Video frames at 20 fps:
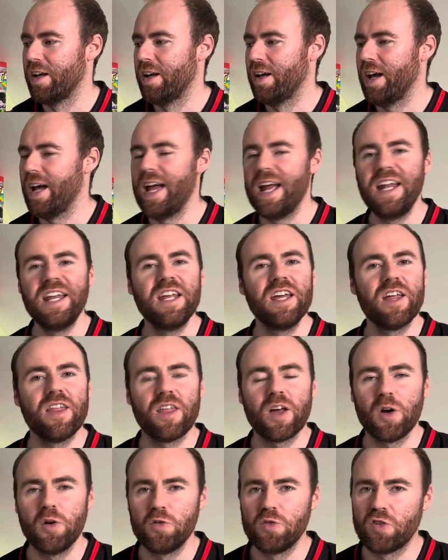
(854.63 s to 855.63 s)
any of
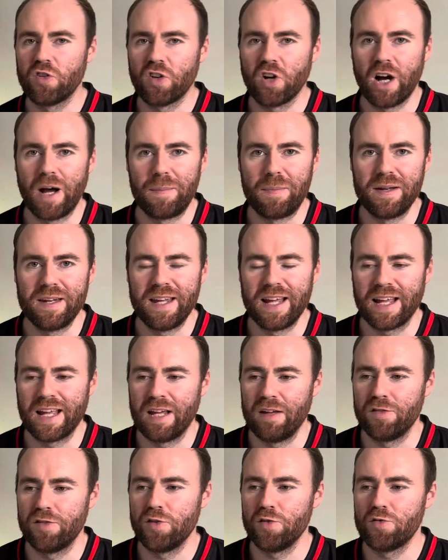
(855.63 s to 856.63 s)
those type of
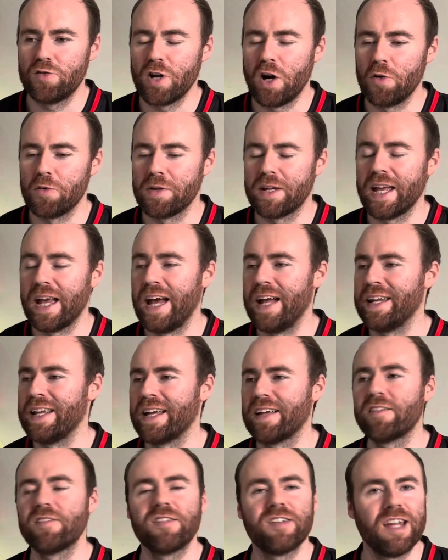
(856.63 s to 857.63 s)
negatives. You don't get an
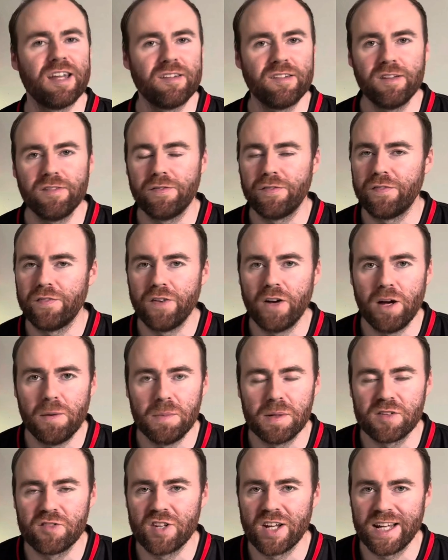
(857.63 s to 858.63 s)
excessive
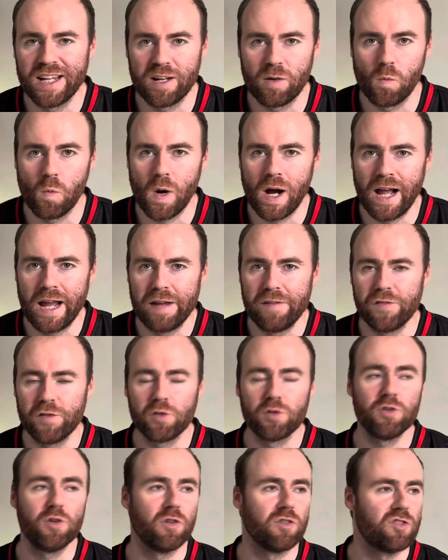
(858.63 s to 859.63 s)
thermogenic wave. You're
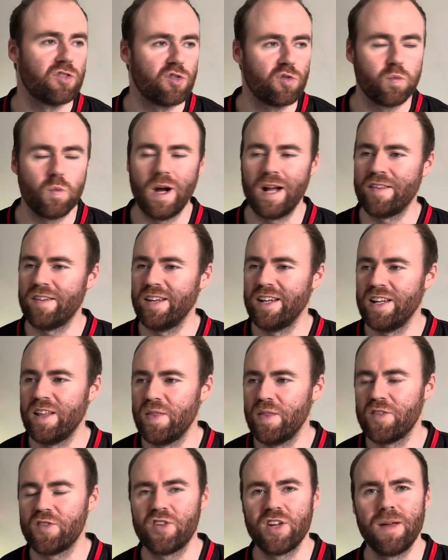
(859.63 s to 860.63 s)
not sweating in
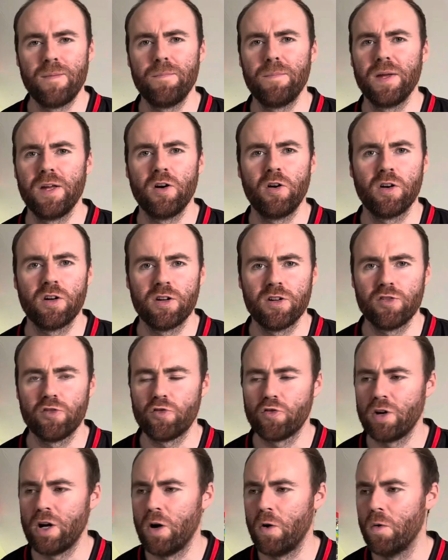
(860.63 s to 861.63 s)
the gym beyond
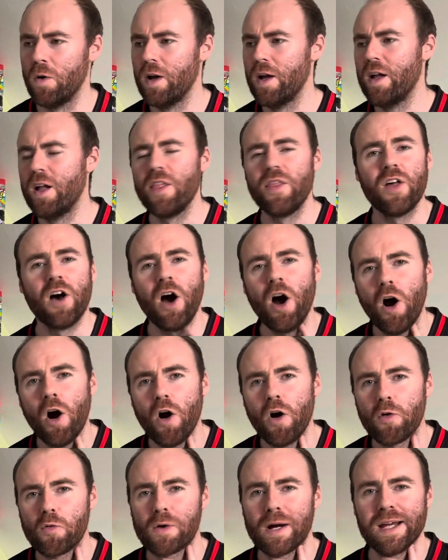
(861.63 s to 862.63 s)
control. The
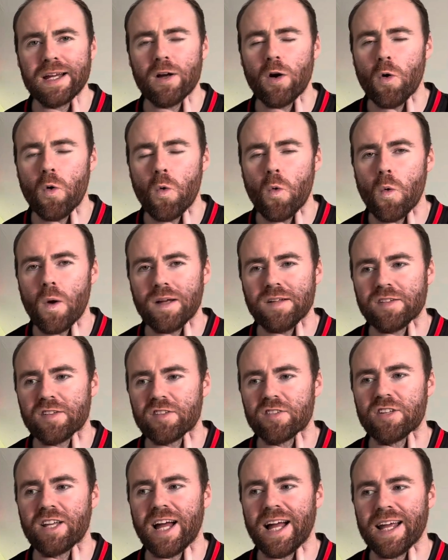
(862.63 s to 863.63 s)
heart rate always
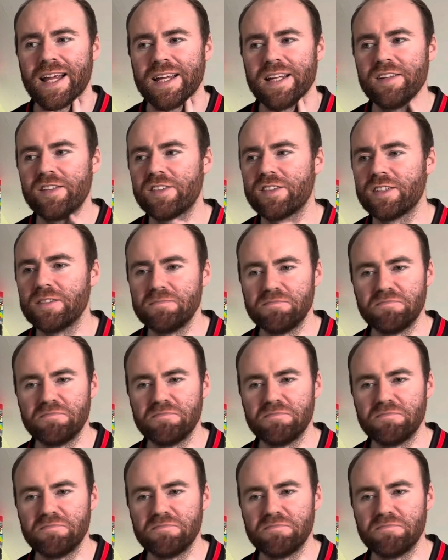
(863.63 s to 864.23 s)
stays